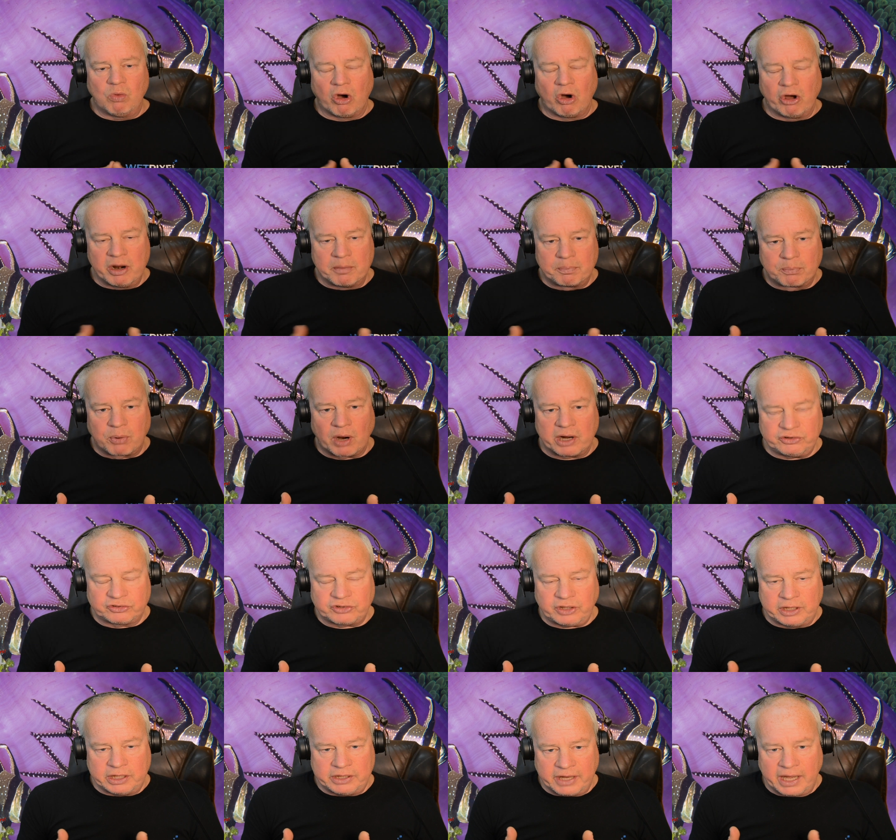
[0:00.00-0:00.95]
on a bright
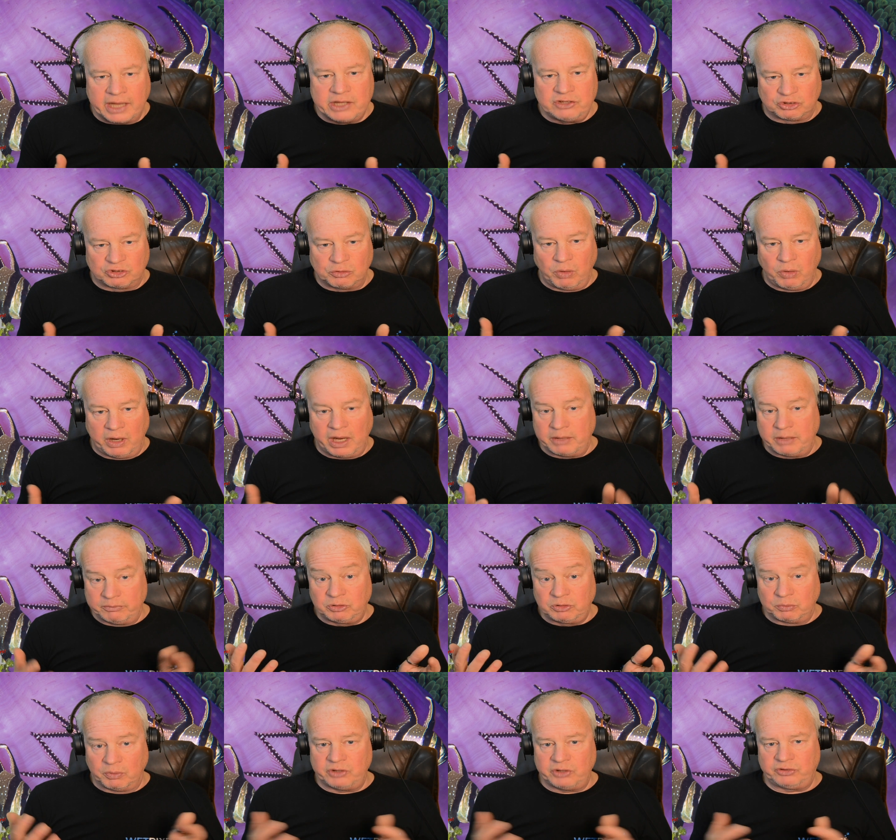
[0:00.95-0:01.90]
sunny day somewhere
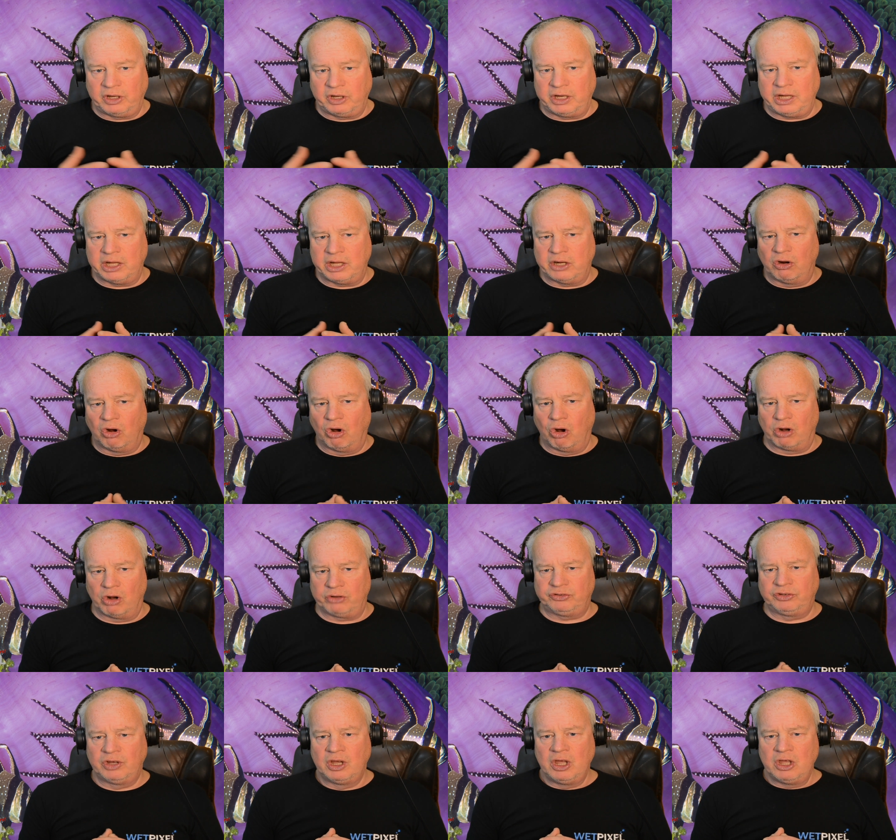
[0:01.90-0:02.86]
sunny and
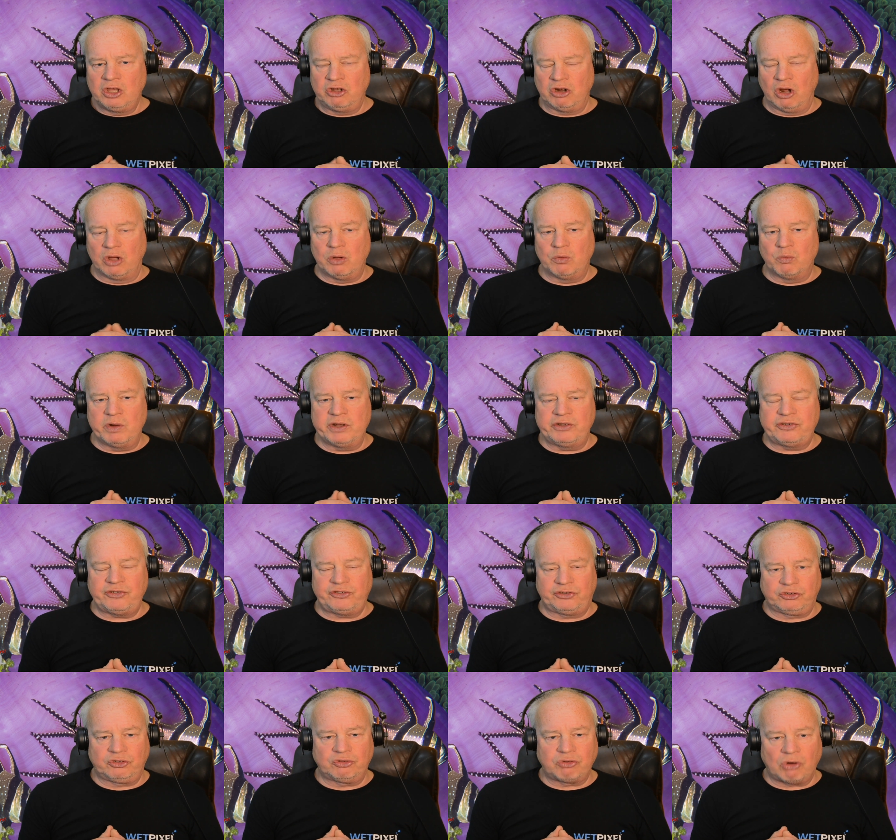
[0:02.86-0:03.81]
hot, we
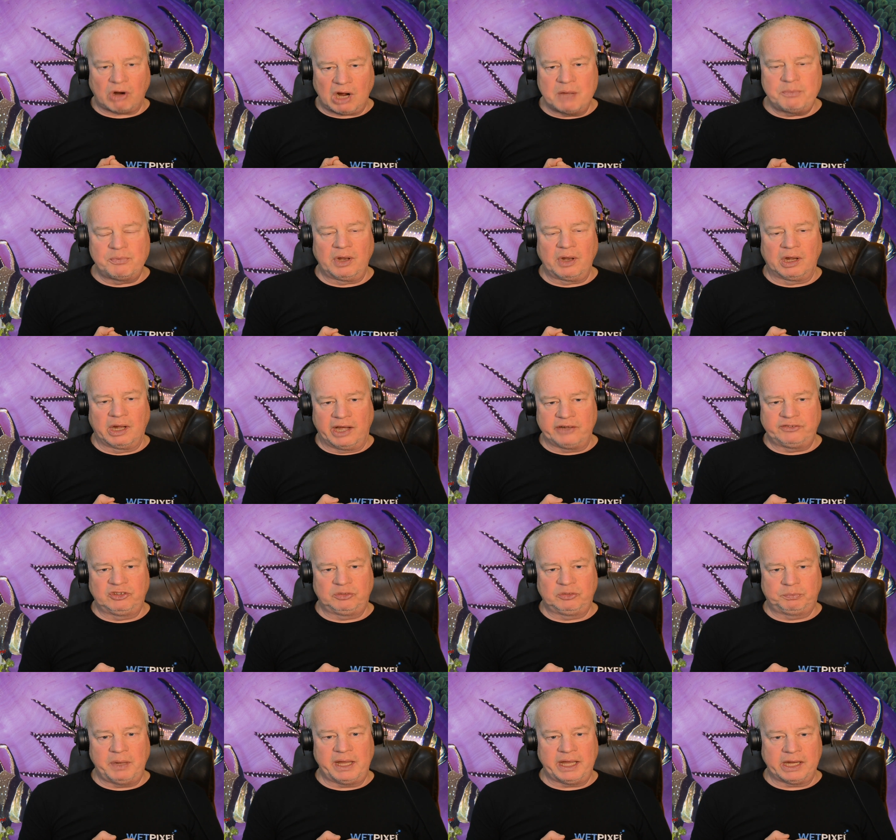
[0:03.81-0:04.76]
describe the light
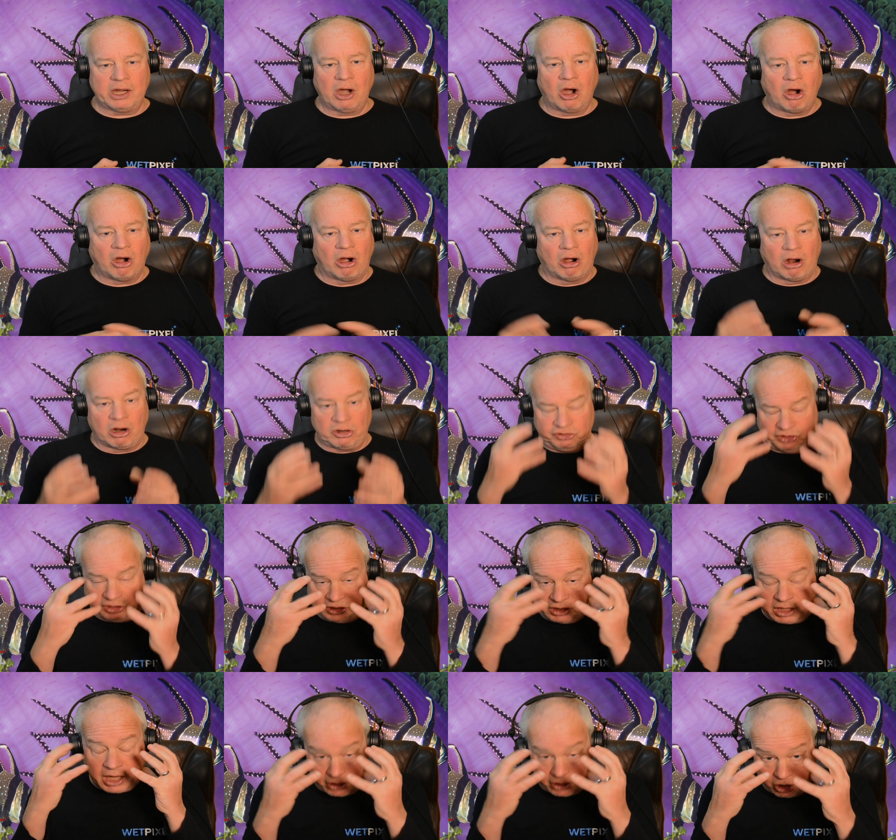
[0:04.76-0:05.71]
as being harsh.
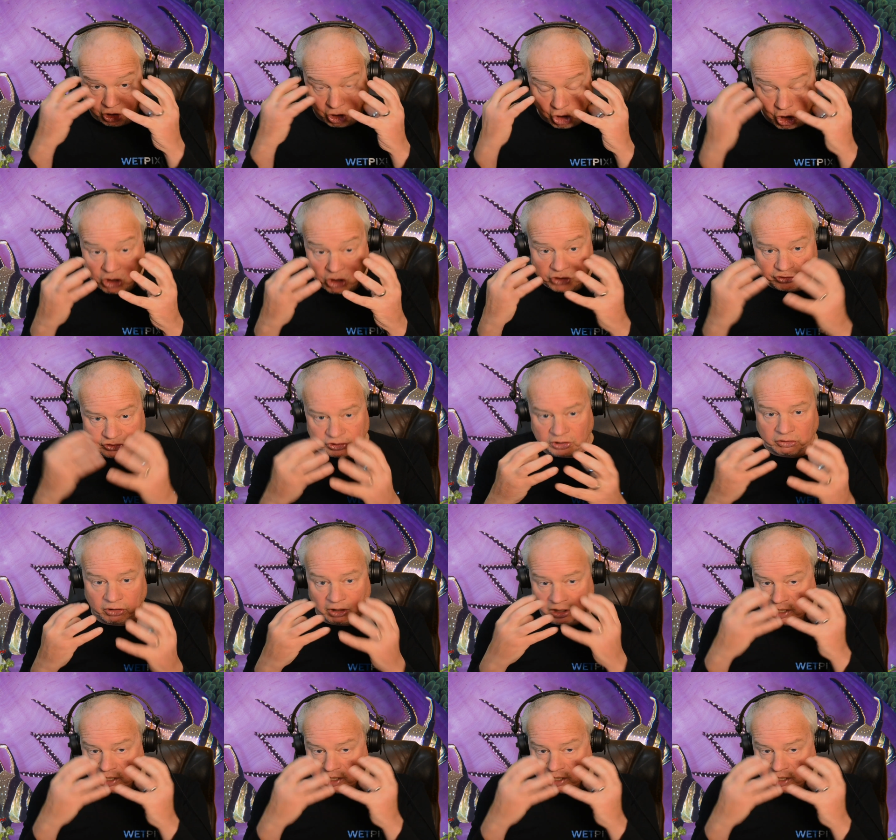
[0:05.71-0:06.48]
It kind of hurts our